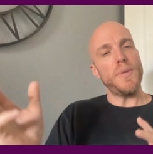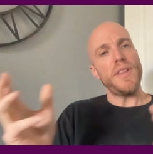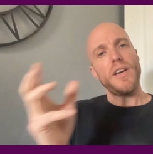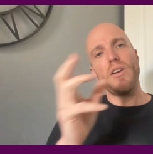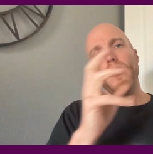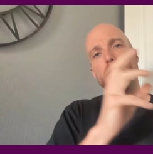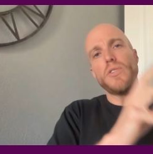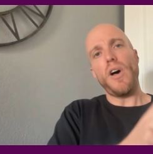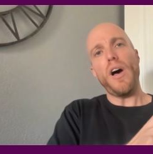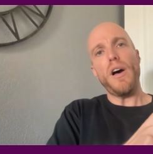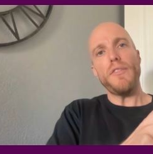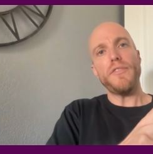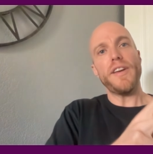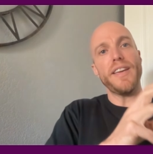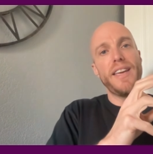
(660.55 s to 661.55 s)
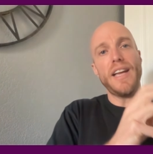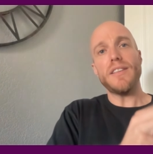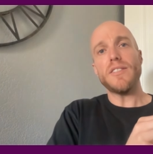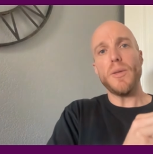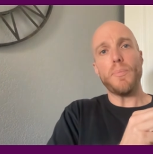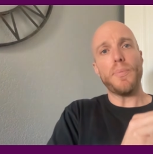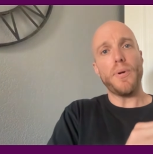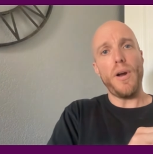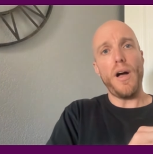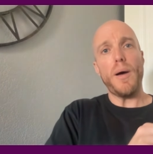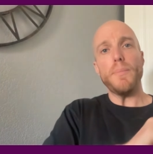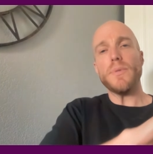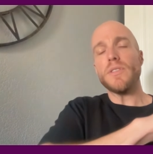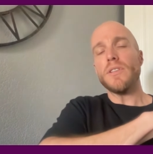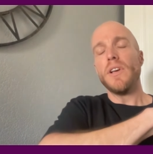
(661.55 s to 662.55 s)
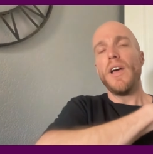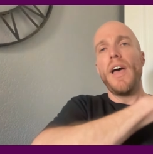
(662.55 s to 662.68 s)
it then goes off, gets the prompts,